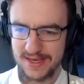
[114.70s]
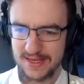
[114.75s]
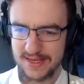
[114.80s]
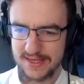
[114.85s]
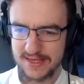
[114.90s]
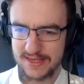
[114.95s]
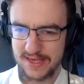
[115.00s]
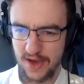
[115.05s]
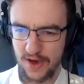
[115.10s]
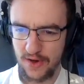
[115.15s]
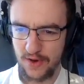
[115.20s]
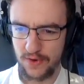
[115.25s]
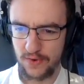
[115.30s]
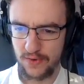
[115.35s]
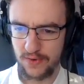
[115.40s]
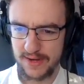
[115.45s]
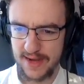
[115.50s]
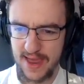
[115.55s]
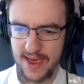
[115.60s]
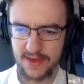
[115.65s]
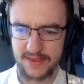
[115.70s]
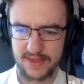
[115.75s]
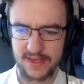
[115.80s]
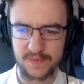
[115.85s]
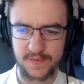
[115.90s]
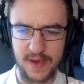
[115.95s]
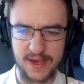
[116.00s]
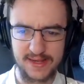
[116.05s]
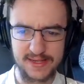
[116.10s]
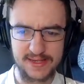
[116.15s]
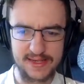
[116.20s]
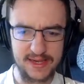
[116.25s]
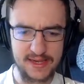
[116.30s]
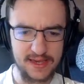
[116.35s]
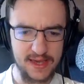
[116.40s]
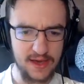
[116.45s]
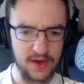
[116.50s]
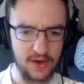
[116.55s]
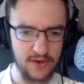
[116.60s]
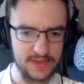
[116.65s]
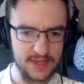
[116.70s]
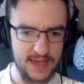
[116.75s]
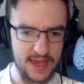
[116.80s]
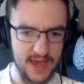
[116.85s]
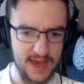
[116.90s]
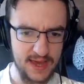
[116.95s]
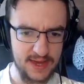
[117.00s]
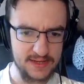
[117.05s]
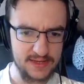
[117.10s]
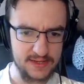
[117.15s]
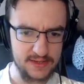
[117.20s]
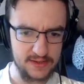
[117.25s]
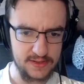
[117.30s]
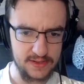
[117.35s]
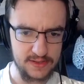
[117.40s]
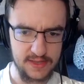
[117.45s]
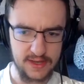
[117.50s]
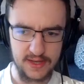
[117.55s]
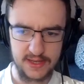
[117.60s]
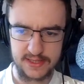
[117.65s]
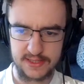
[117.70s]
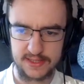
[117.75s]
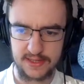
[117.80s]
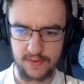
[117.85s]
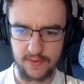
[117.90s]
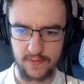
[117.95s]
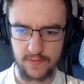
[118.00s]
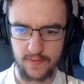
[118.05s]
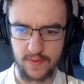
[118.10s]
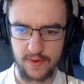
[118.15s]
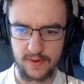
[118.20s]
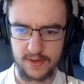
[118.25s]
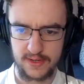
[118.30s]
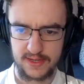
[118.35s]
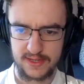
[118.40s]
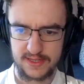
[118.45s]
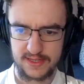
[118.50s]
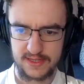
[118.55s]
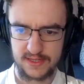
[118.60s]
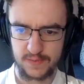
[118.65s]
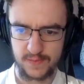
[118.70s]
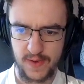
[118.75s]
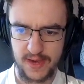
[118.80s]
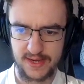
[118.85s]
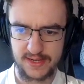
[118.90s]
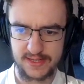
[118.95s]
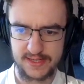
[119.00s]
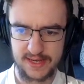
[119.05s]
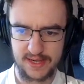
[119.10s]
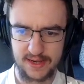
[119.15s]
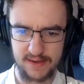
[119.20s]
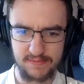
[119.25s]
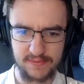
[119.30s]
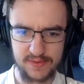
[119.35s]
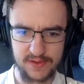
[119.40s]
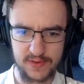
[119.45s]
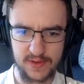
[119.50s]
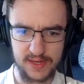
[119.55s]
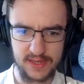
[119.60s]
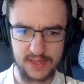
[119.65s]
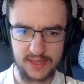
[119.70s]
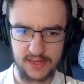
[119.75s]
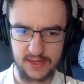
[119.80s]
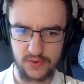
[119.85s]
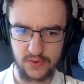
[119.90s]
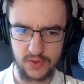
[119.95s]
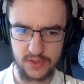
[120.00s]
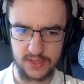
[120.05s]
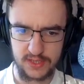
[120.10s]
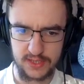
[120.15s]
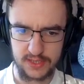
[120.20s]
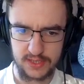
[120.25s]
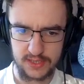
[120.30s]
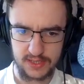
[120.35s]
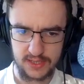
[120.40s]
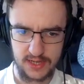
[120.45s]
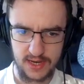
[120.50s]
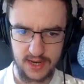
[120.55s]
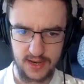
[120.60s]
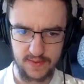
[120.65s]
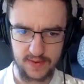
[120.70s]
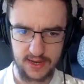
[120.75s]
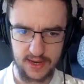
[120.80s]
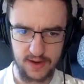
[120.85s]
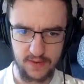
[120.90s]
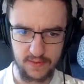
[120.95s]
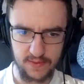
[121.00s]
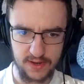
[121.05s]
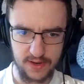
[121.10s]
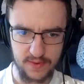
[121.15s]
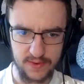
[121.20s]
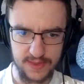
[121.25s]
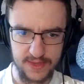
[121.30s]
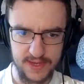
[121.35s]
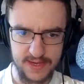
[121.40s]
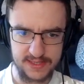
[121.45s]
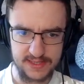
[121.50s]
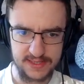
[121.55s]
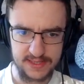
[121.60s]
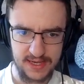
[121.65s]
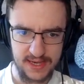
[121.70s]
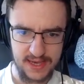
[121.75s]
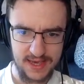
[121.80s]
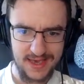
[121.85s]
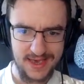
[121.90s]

So, now the spacing on the axle. No, that's not what we want. Spacing in between the dudes. There we go. We'll go with this.